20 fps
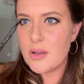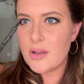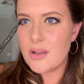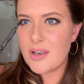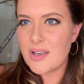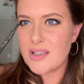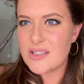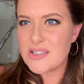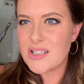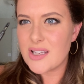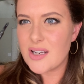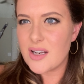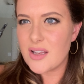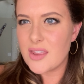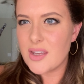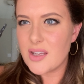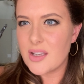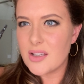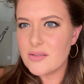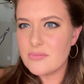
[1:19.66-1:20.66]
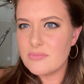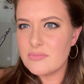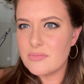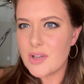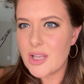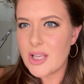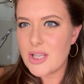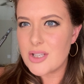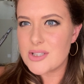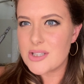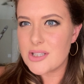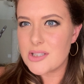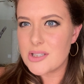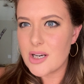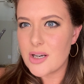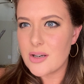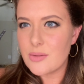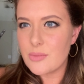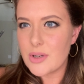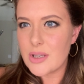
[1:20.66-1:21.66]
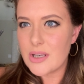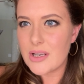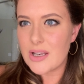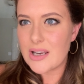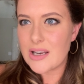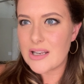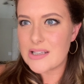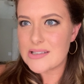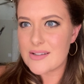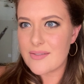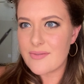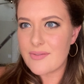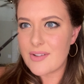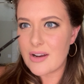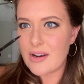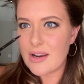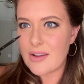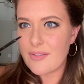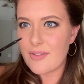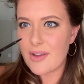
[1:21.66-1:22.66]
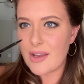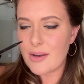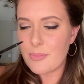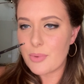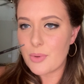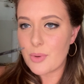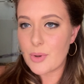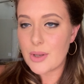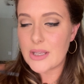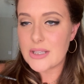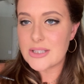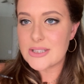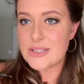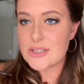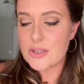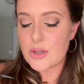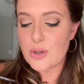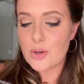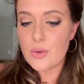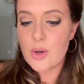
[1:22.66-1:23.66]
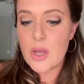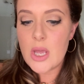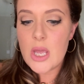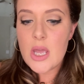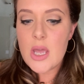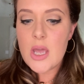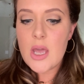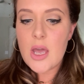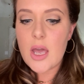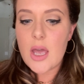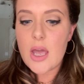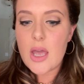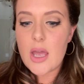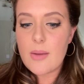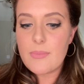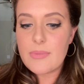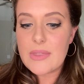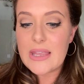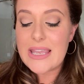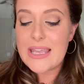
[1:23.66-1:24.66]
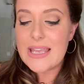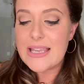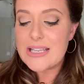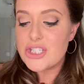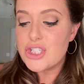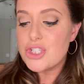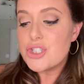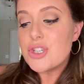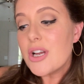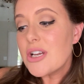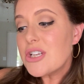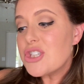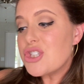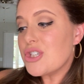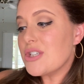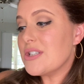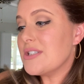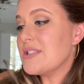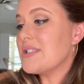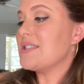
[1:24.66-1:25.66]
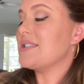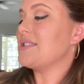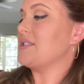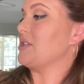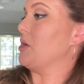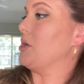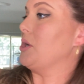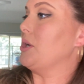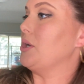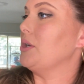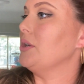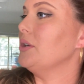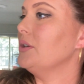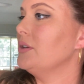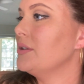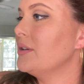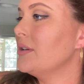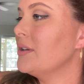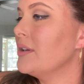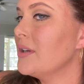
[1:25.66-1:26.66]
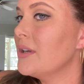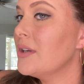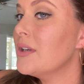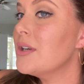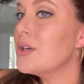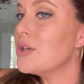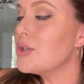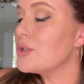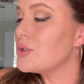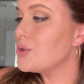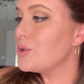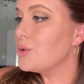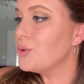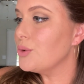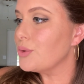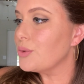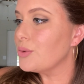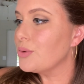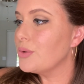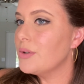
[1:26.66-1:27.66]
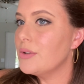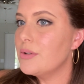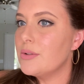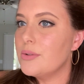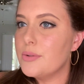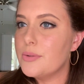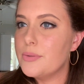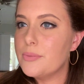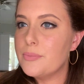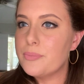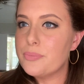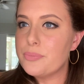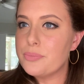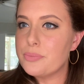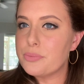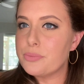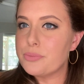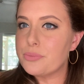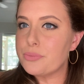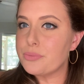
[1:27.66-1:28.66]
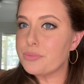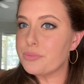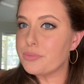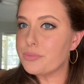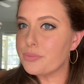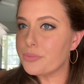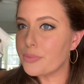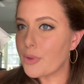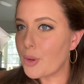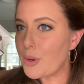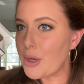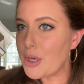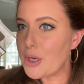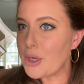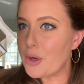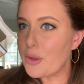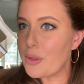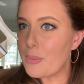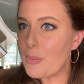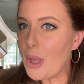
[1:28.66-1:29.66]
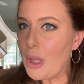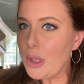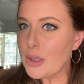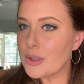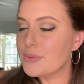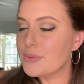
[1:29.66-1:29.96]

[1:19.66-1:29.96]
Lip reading: It's kind of thick. I used the Tarte one and it's a very fine point. So the instructions say to, right here on the back,